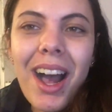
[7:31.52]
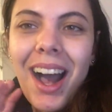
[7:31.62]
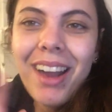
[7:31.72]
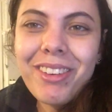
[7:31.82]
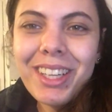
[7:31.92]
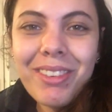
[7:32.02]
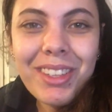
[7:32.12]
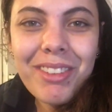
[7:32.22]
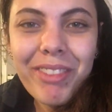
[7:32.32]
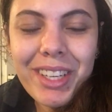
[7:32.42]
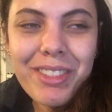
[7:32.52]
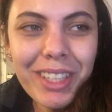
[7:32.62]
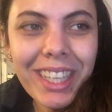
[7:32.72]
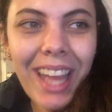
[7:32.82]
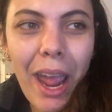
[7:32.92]
I really want to finish
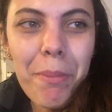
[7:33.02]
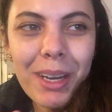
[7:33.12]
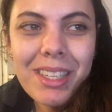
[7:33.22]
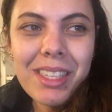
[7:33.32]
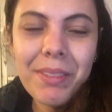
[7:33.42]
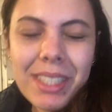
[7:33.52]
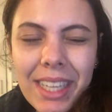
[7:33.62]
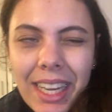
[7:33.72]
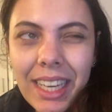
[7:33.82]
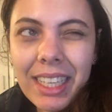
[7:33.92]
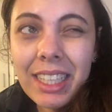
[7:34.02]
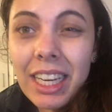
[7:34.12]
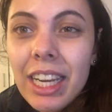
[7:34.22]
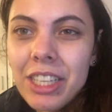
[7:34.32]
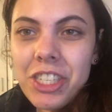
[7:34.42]
reading that, but it's
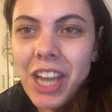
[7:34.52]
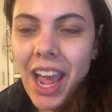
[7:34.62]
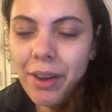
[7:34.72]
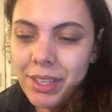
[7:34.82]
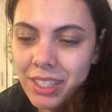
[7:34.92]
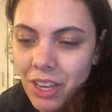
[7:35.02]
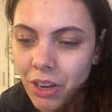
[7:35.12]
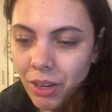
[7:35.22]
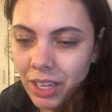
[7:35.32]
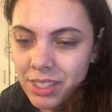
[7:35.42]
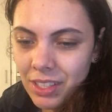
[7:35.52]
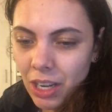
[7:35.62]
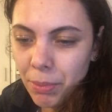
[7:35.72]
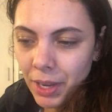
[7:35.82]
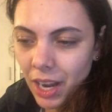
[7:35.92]
17-ish hours long, at least the
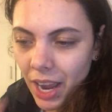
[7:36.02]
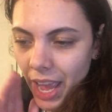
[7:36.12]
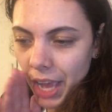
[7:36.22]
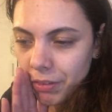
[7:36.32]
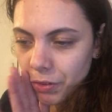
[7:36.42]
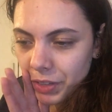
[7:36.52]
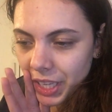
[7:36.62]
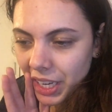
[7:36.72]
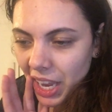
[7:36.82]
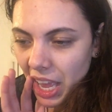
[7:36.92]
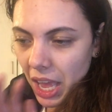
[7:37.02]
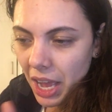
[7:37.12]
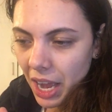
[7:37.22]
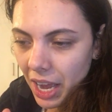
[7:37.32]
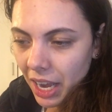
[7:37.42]
copy I have of it.
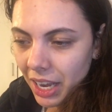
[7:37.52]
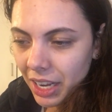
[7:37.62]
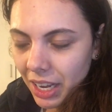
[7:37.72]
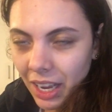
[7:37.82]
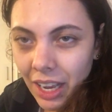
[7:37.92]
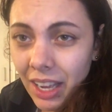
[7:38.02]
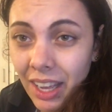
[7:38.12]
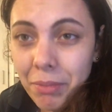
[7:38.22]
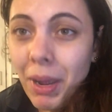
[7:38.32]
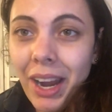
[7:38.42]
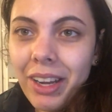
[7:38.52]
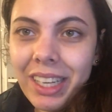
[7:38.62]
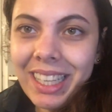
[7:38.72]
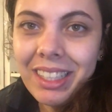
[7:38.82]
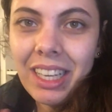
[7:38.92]

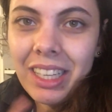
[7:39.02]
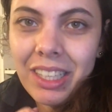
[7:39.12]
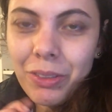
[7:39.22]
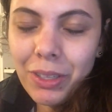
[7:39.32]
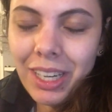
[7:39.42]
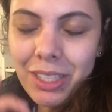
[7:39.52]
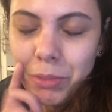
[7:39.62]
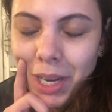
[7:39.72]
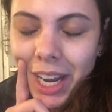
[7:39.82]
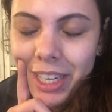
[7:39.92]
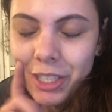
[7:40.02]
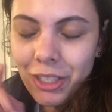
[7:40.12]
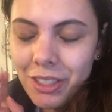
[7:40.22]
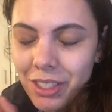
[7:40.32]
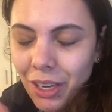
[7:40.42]
Apparently, according to my
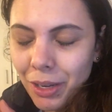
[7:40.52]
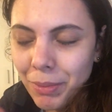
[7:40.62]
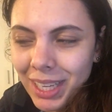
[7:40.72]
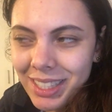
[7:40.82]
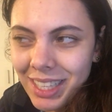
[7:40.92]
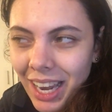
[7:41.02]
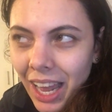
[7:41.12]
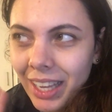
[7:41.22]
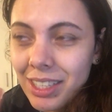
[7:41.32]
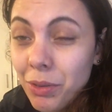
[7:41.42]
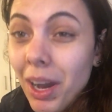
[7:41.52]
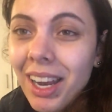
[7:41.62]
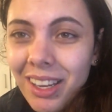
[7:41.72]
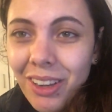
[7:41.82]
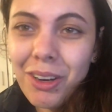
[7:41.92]
iTunes, so it means that like it's quite
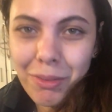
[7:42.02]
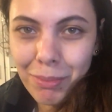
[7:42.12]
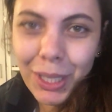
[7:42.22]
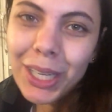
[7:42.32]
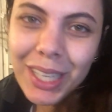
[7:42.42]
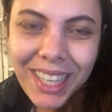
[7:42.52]
a long book,